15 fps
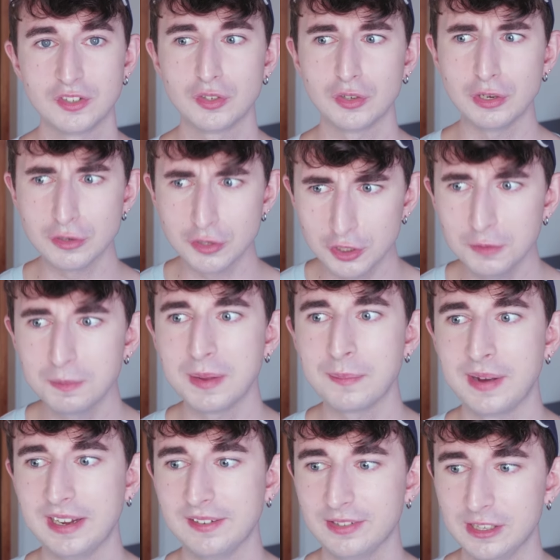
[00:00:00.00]
So you should be
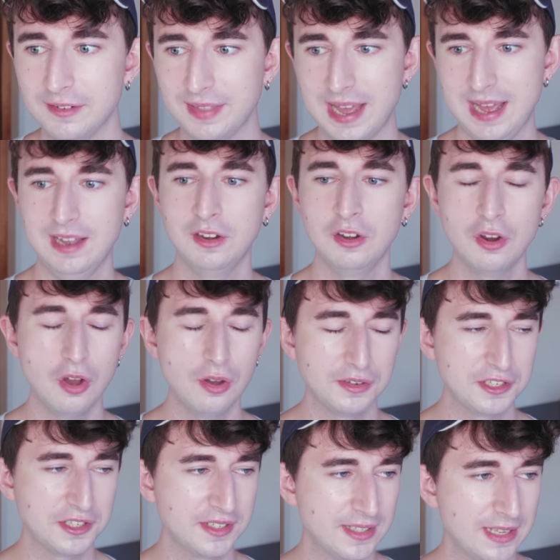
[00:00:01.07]
mindful of that and
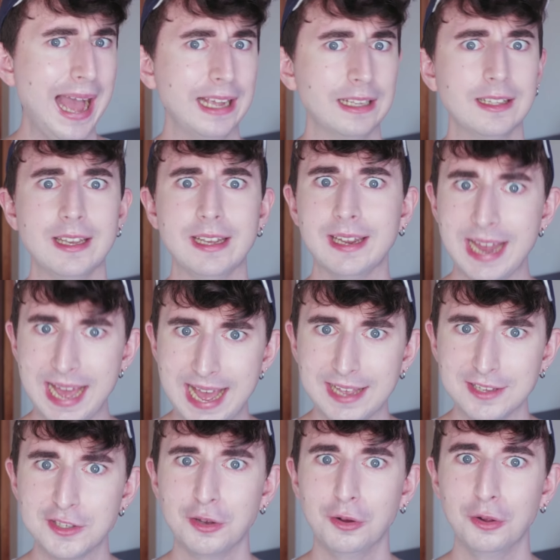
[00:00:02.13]
not just act like an
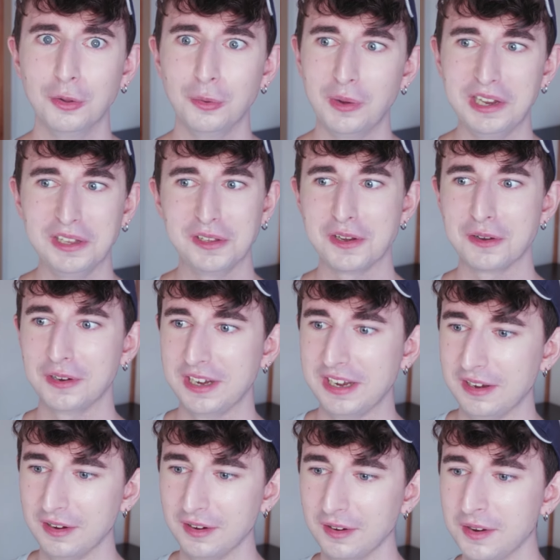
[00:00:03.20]
asshole while you're
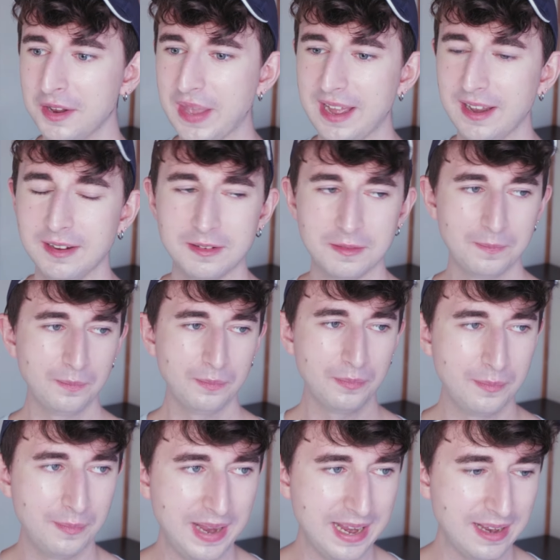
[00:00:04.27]
here and
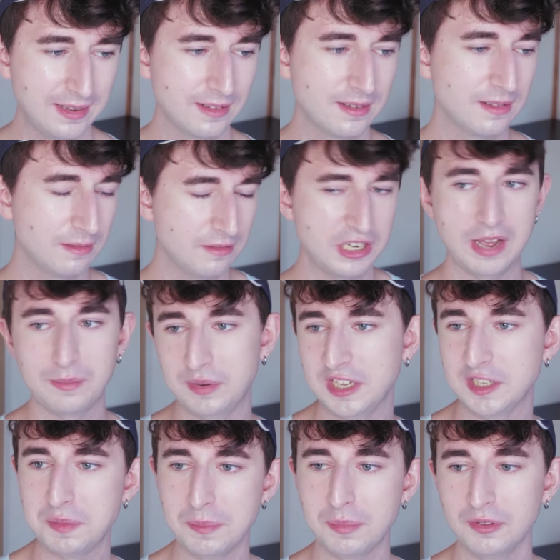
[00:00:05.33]
make
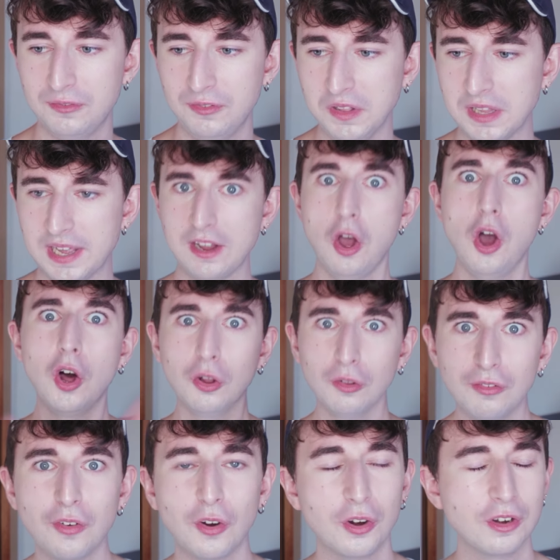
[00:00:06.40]
Japanese people feel like all
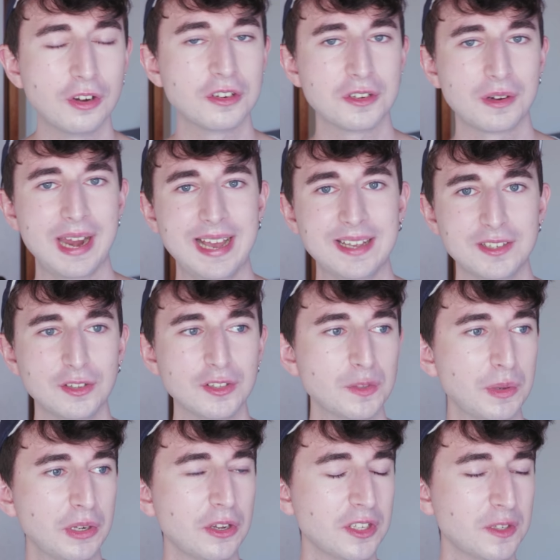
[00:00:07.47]
foreigners are assholes
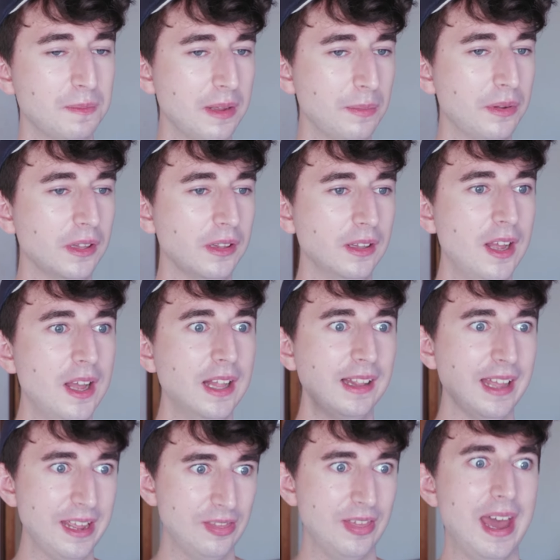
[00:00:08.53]
because people
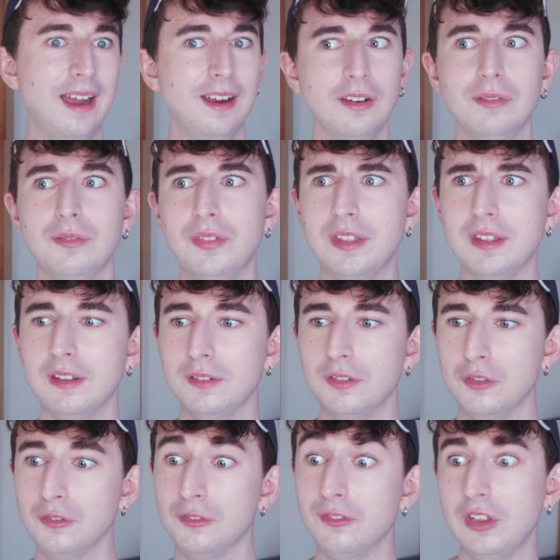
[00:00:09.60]
like that are
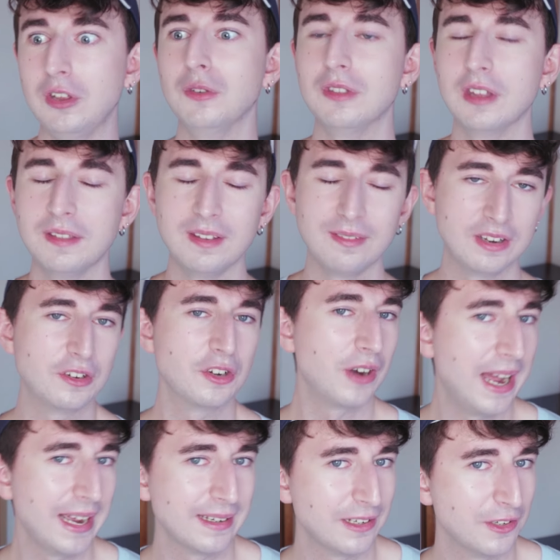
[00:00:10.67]
the few that they've
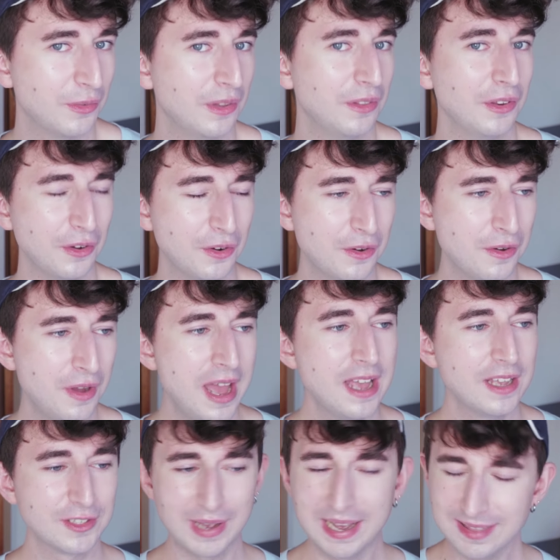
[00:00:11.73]
interacted with, you know?
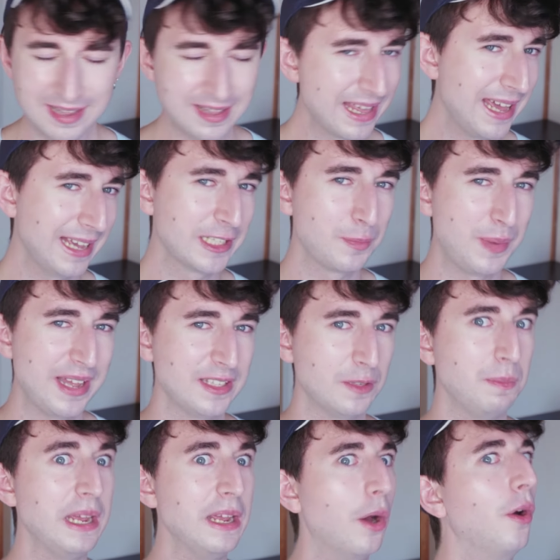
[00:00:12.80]
So I think that expands
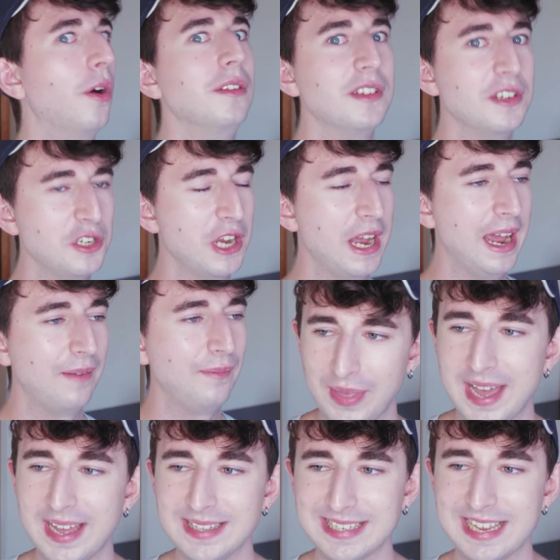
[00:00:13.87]
beyond a Jap.
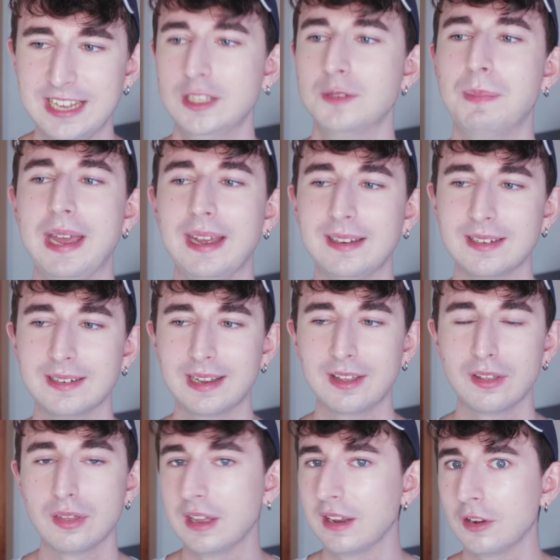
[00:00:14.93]
That's expected, I
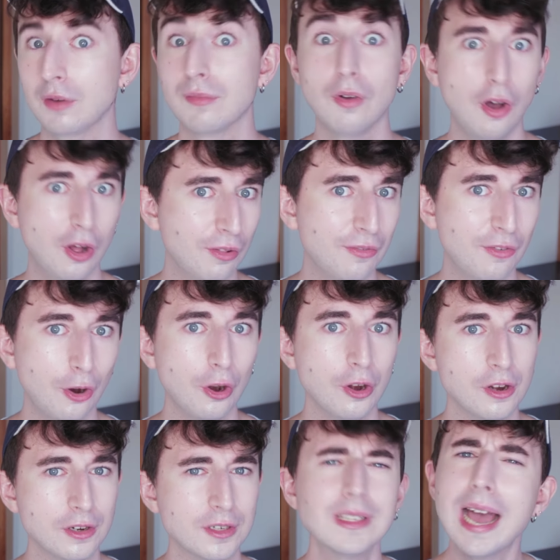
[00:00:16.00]
think, of all
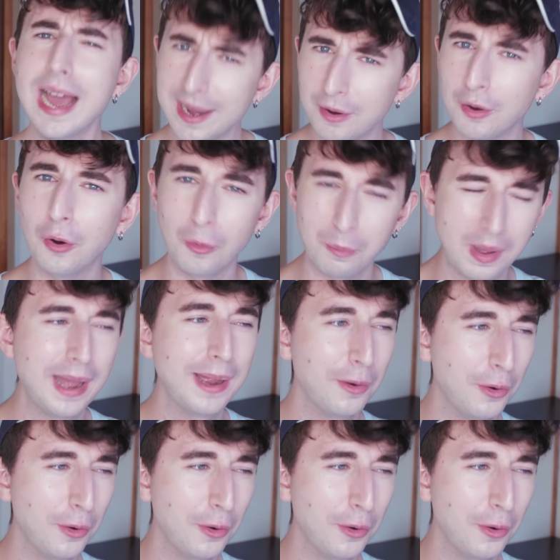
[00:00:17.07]
foreigners. I hope.